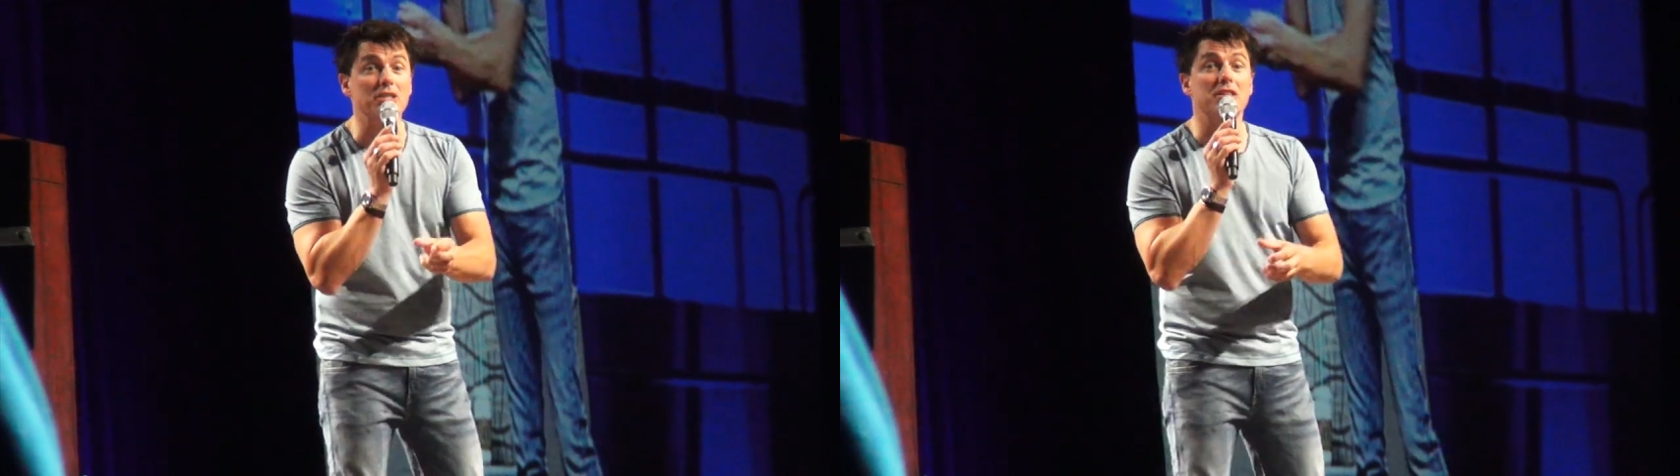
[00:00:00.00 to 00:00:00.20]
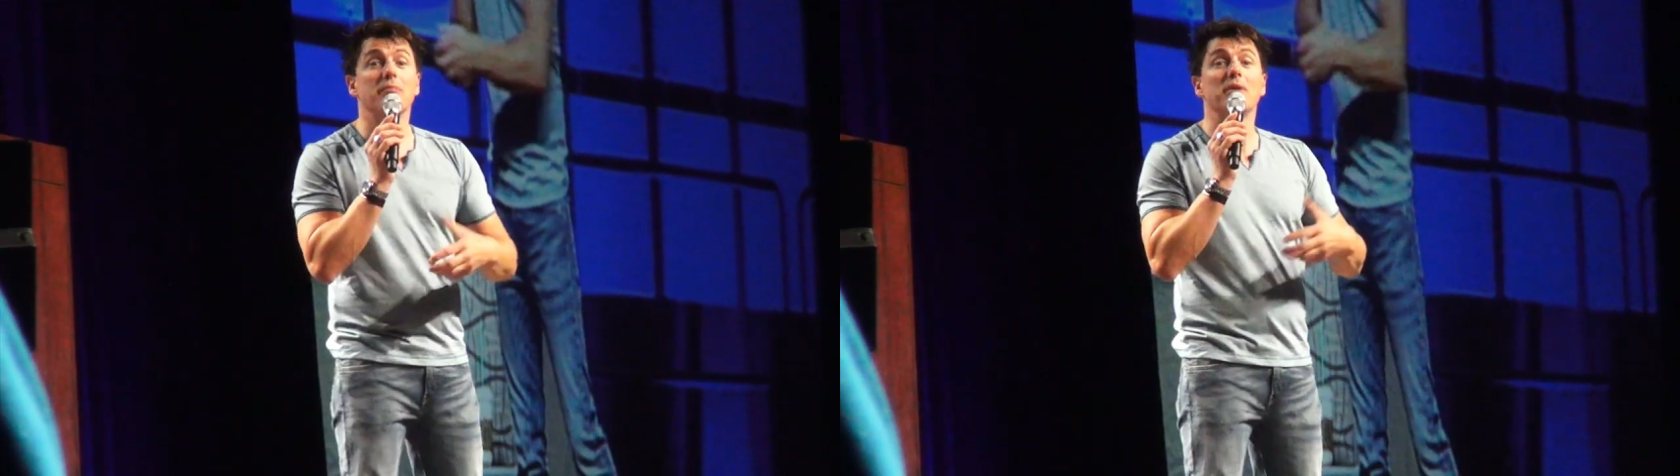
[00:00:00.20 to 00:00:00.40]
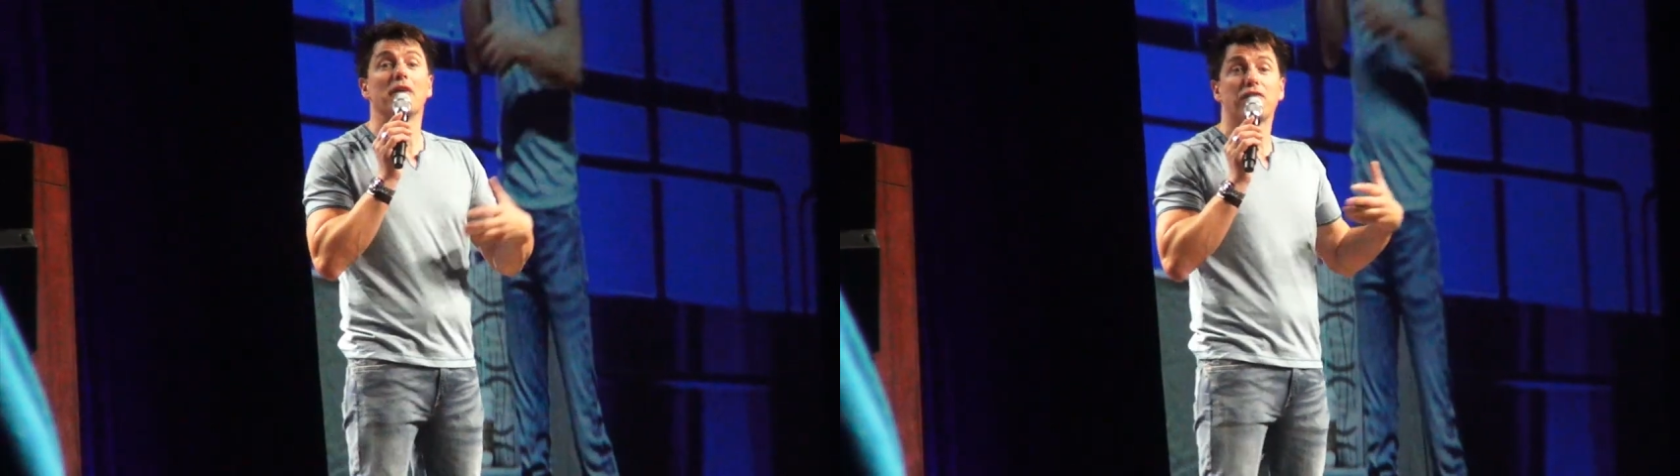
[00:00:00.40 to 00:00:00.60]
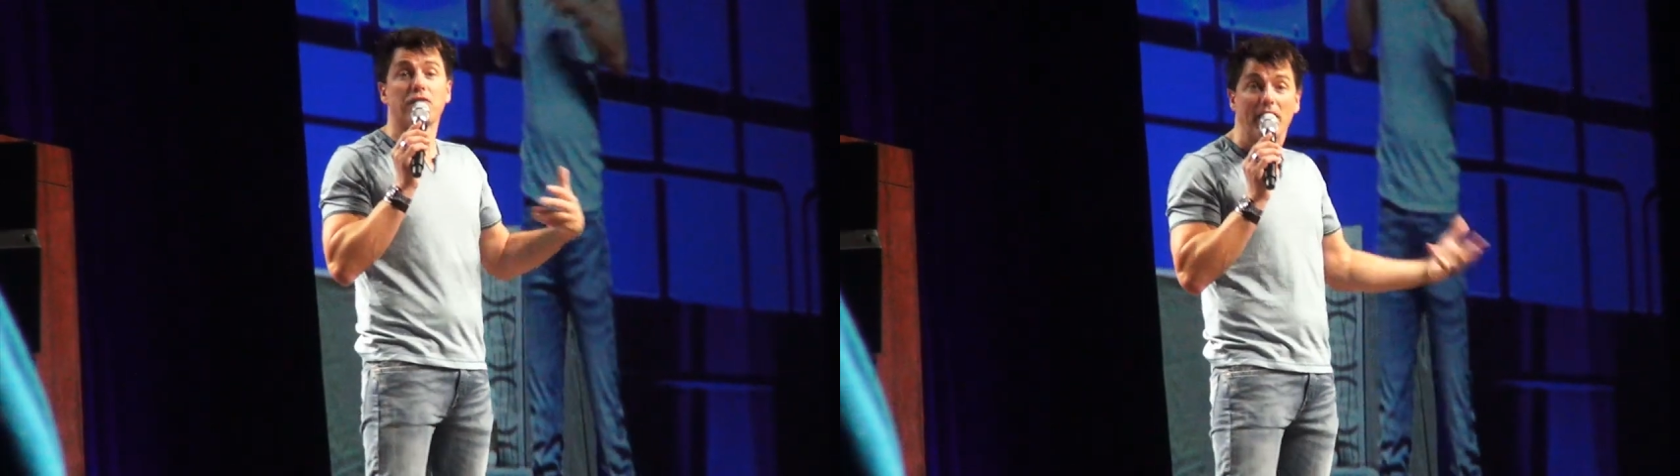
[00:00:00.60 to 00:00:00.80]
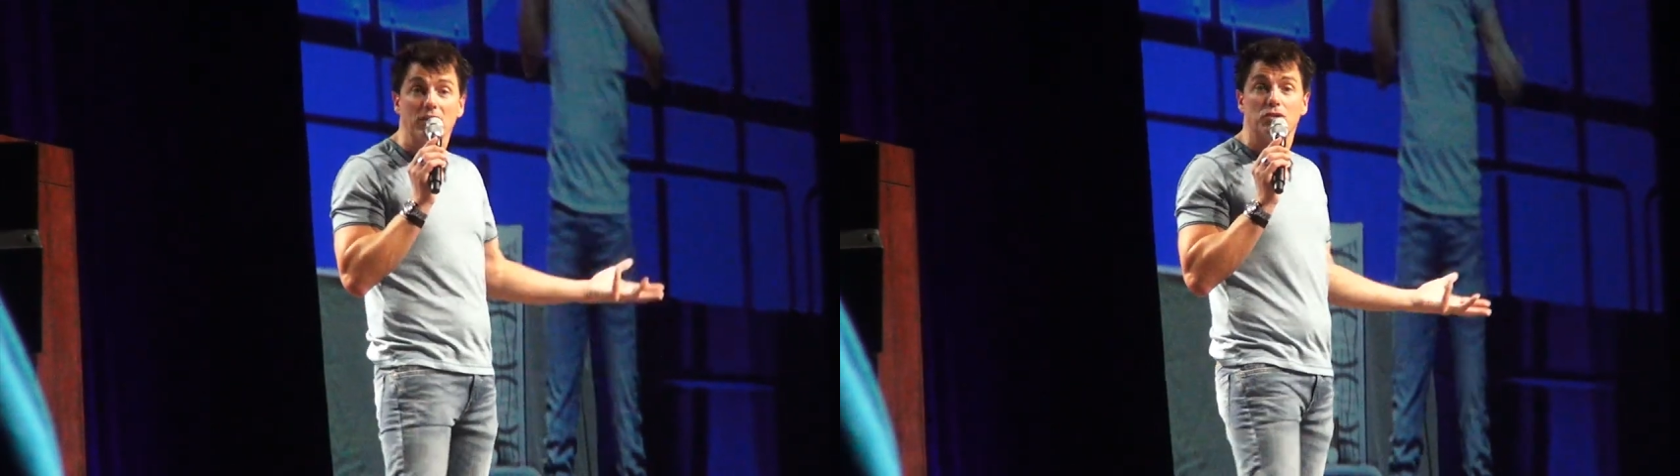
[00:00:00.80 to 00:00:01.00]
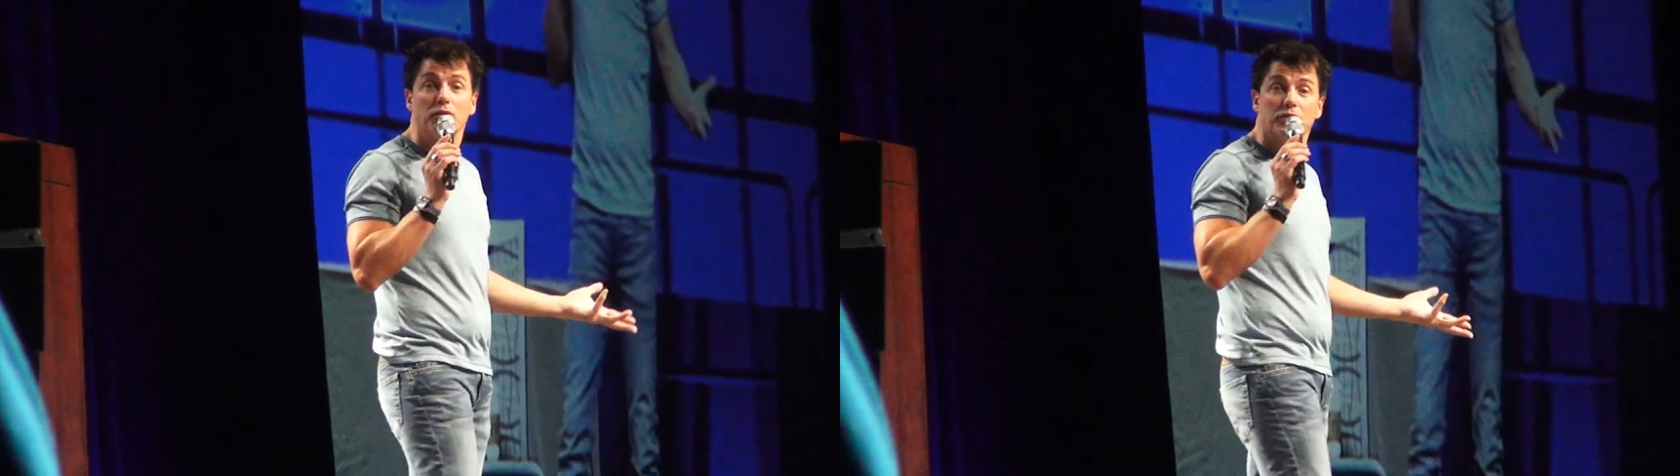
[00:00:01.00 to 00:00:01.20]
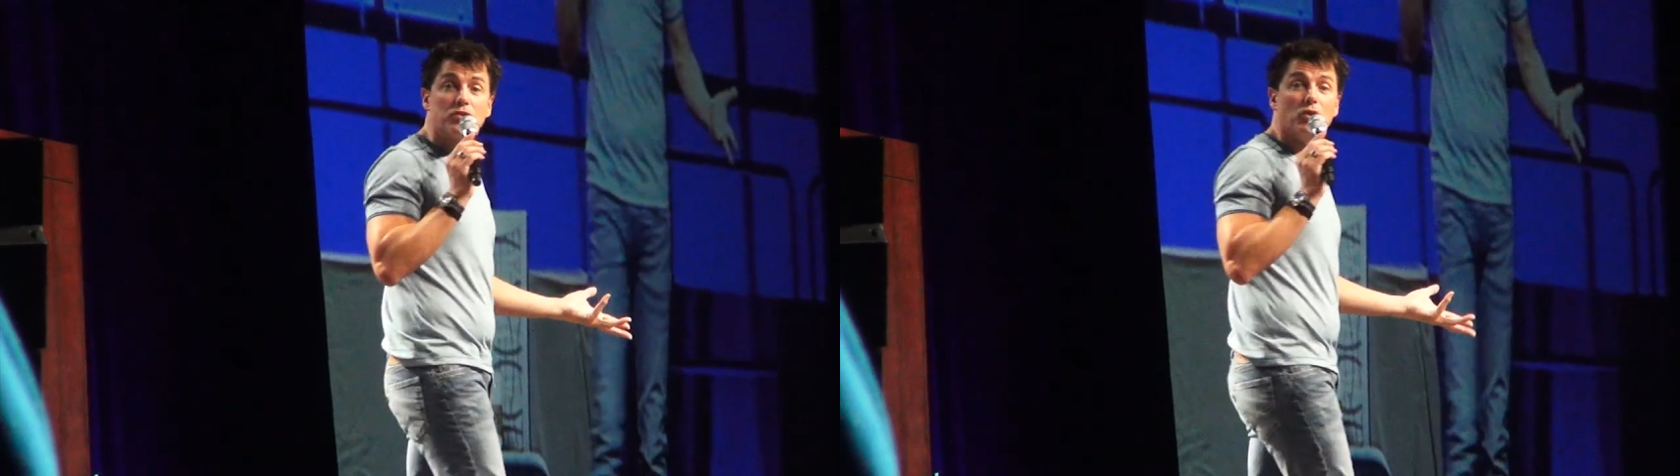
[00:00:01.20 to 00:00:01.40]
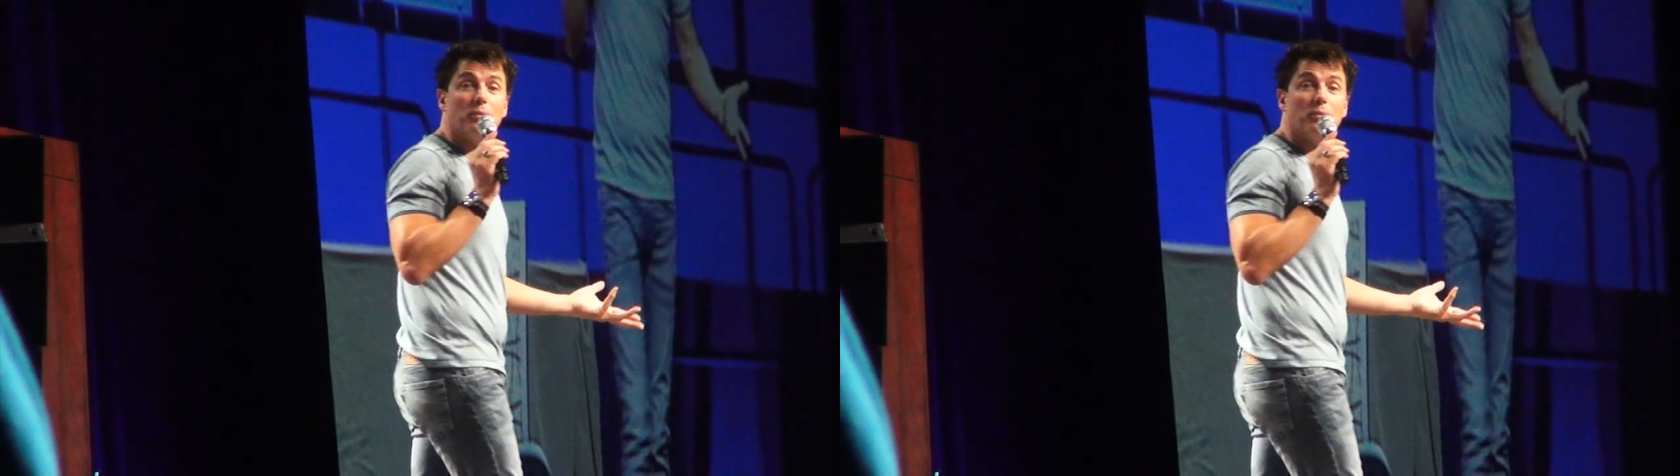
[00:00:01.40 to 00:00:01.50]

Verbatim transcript: because they've been afraid to for so